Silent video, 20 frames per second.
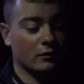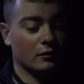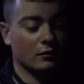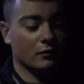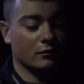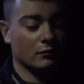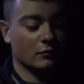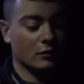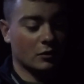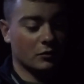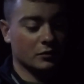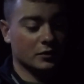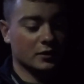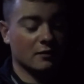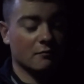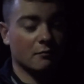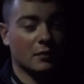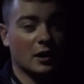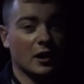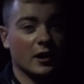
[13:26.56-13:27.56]
one's gonna
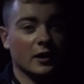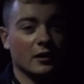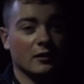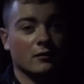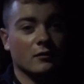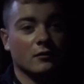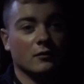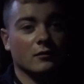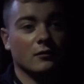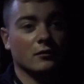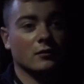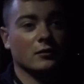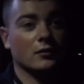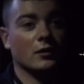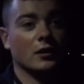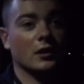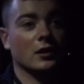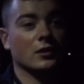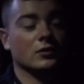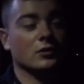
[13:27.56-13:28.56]
buy it,
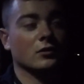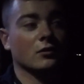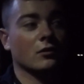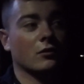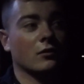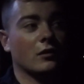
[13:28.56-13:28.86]
and so